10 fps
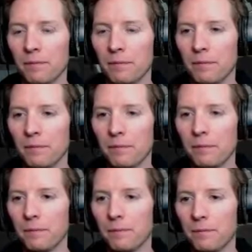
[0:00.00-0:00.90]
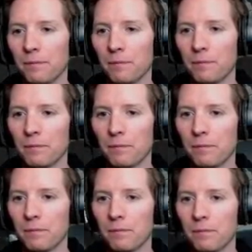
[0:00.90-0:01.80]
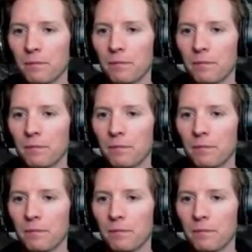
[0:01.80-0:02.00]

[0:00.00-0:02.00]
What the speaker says: (silence)